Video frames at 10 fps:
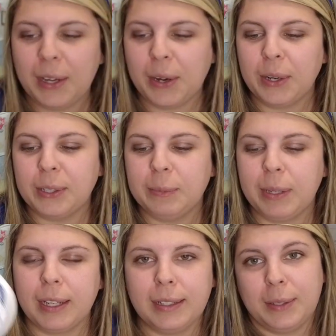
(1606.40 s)
ours
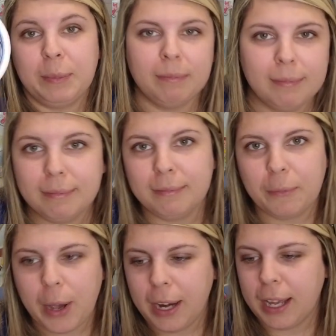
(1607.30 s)
because
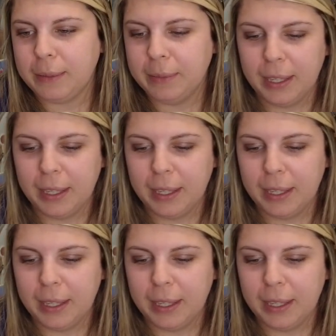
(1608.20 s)
why not?